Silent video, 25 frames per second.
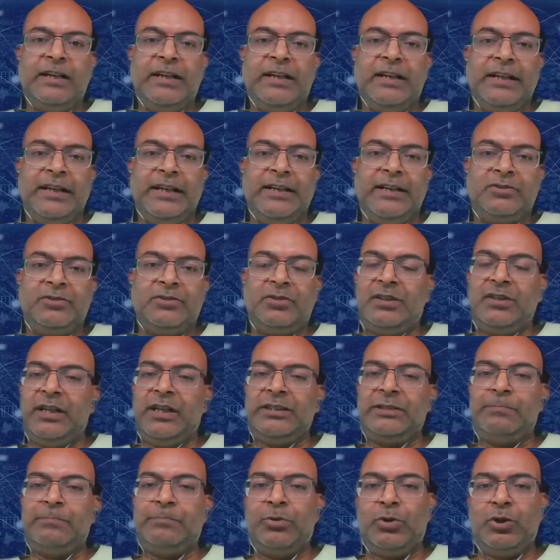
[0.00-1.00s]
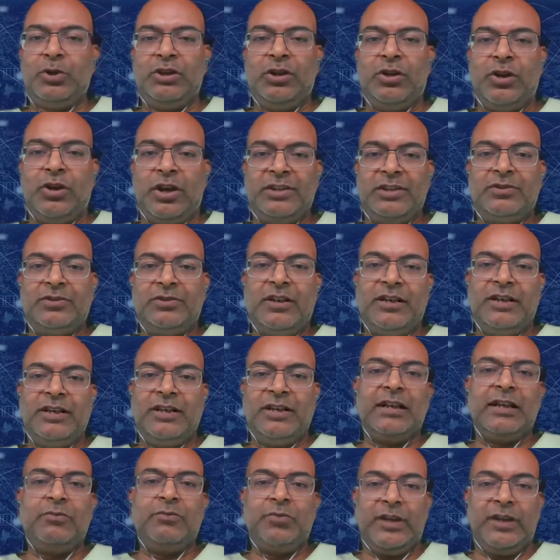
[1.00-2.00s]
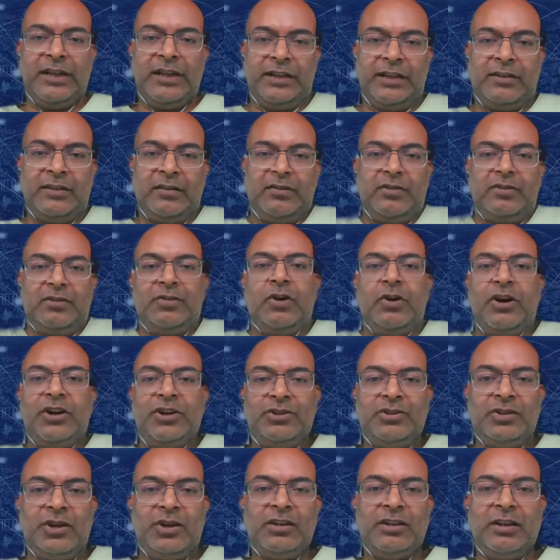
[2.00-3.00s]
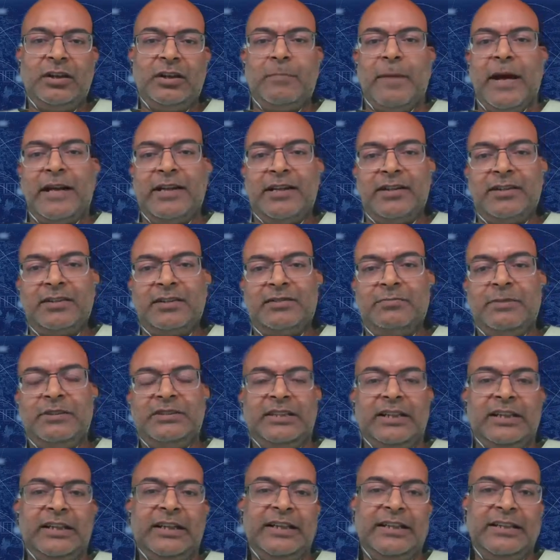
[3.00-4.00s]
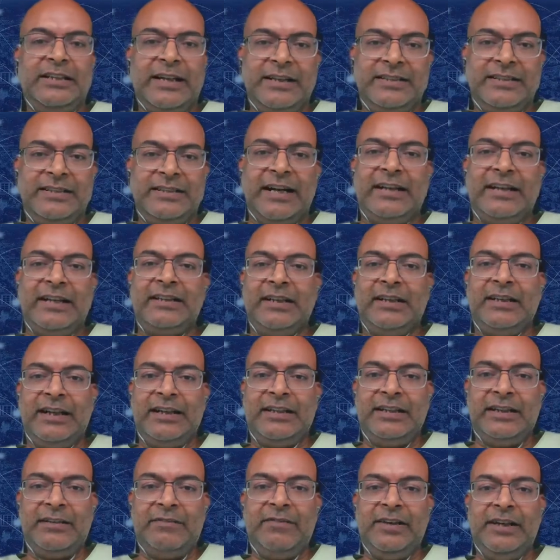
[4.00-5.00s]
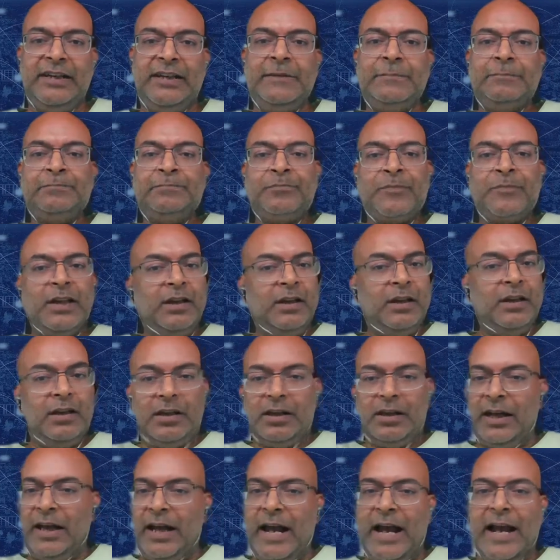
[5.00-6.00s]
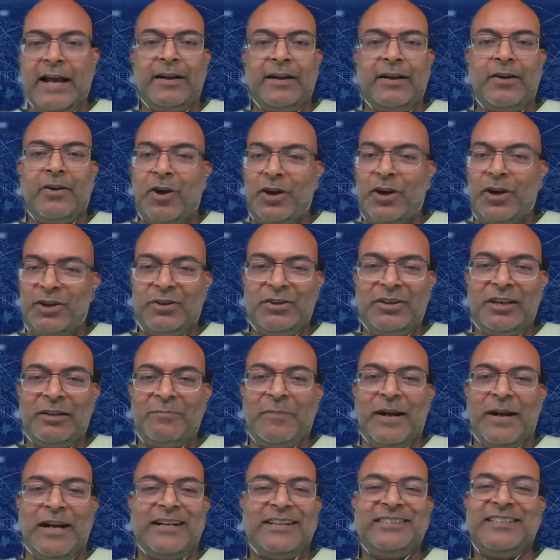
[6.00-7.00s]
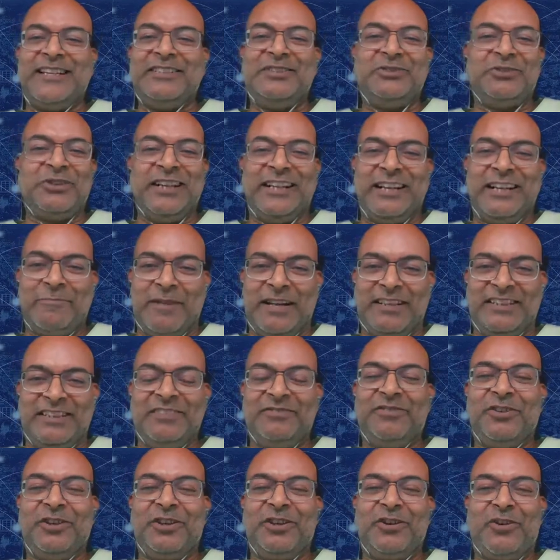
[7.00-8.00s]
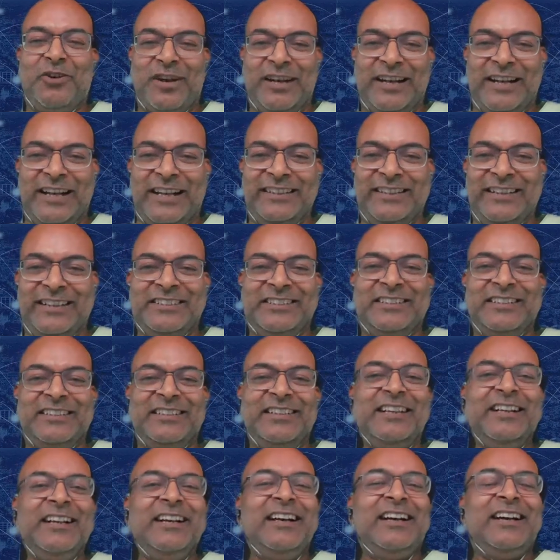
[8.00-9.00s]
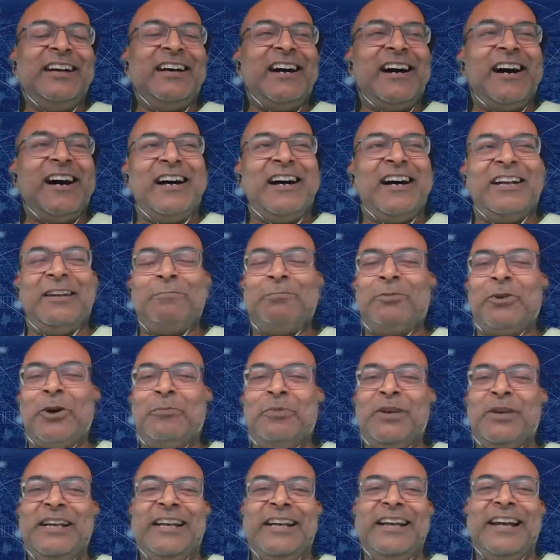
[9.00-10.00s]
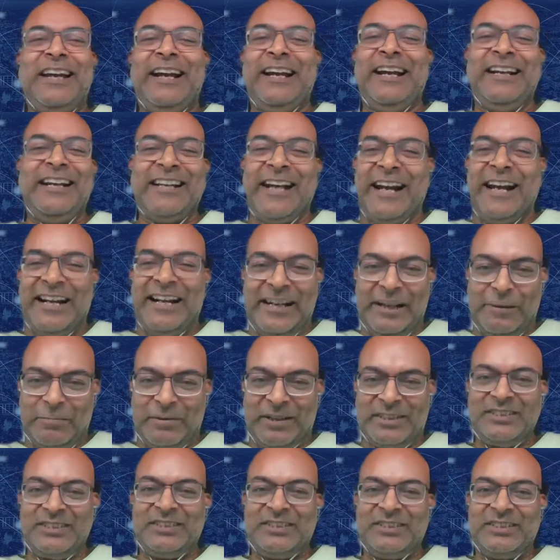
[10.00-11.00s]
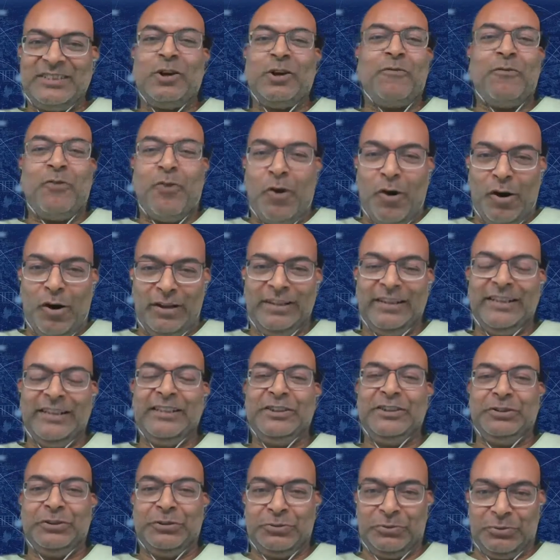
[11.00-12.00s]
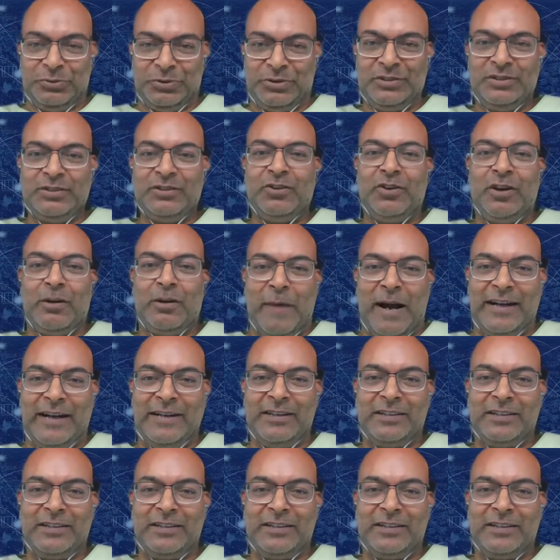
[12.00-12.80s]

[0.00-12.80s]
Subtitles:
So it's both horizontal and vertical. On horizontal matters, basically they decide collectively, and horizontal matters, as you can imagine, for an organization, are probably 80-90% of all the issues or matters